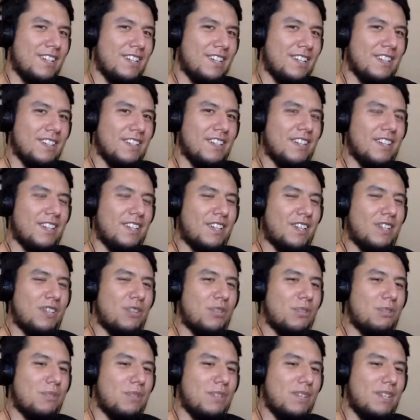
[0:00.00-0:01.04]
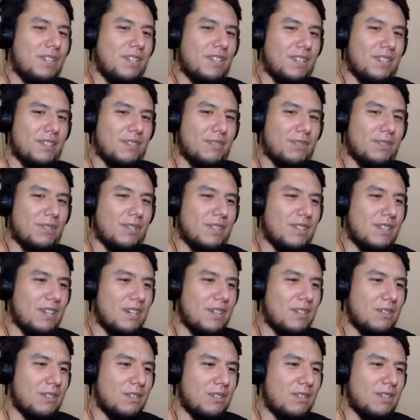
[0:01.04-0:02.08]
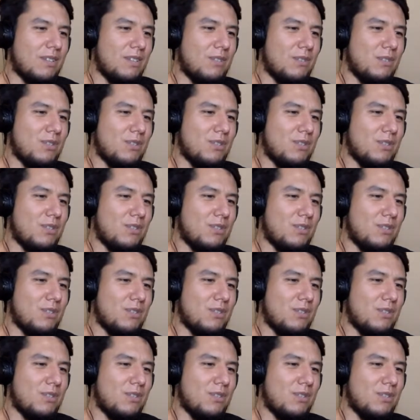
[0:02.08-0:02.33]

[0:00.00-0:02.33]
like he would be at friends' houses and